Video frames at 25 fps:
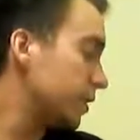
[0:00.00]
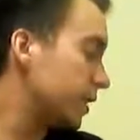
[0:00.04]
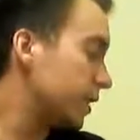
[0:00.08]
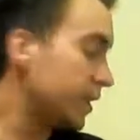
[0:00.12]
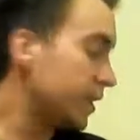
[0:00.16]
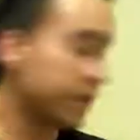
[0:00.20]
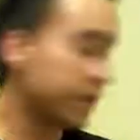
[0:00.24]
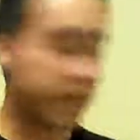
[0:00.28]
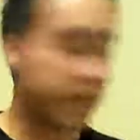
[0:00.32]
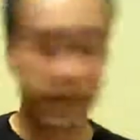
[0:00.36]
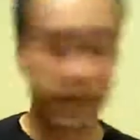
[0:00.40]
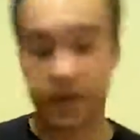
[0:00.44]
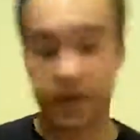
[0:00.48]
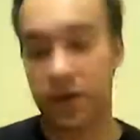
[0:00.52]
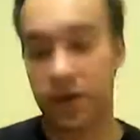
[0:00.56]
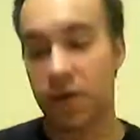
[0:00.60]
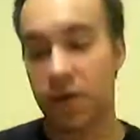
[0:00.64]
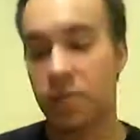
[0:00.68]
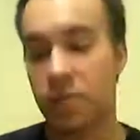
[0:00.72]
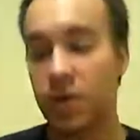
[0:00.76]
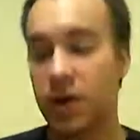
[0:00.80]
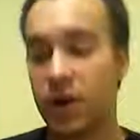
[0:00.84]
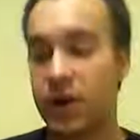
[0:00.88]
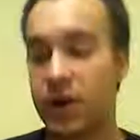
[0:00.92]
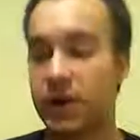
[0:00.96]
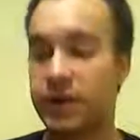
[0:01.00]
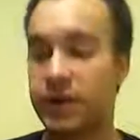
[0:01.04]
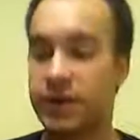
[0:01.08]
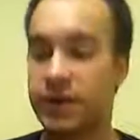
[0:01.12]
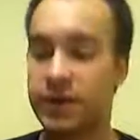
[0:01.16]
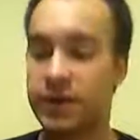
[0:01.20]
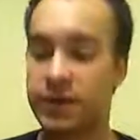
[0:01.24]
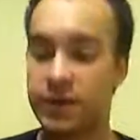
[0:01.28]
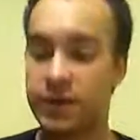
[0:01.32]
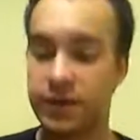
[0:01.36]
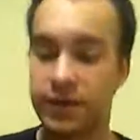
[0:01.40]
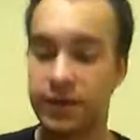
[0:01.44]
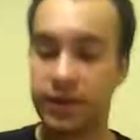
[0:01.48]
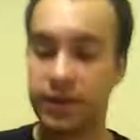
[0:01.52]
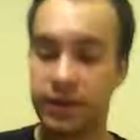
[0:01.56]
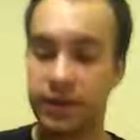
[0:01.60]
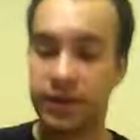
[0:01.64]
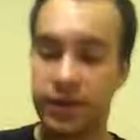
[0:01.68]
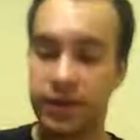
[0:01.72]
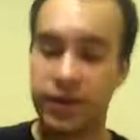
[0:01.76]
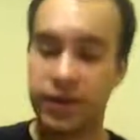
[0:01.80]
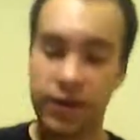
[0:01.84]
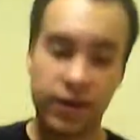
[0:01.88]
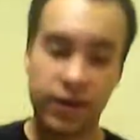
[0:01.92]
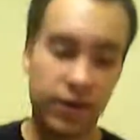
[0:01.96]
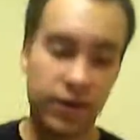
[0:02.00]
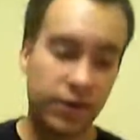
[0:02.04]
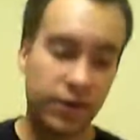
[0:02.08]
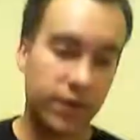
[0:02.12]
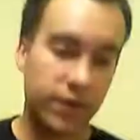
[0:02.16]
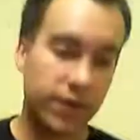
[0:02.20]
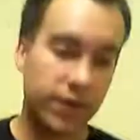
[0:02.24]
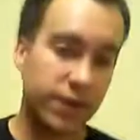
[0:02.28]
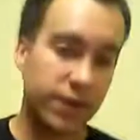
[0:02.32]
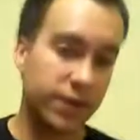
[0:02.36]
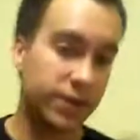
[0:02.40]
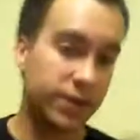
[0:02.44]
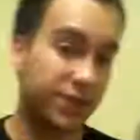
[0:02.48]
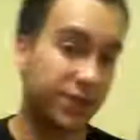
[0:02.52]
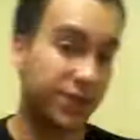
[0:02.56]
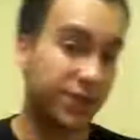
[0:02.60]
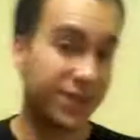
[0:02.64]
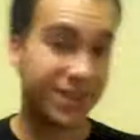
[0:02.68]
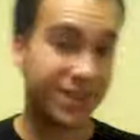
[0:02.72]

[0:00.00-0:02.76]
easy to come by. These,